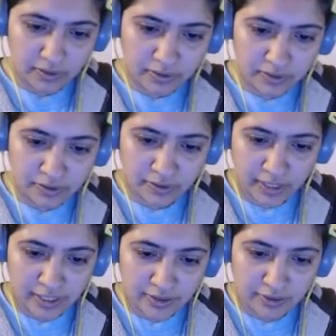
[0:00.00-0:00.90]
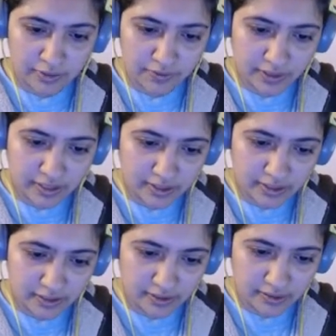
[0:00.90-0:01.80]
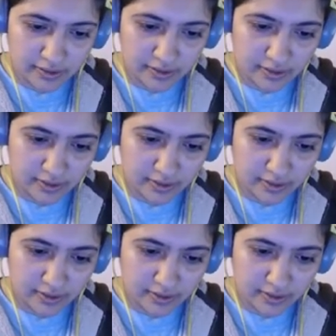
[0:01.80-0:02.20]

So as useful as it is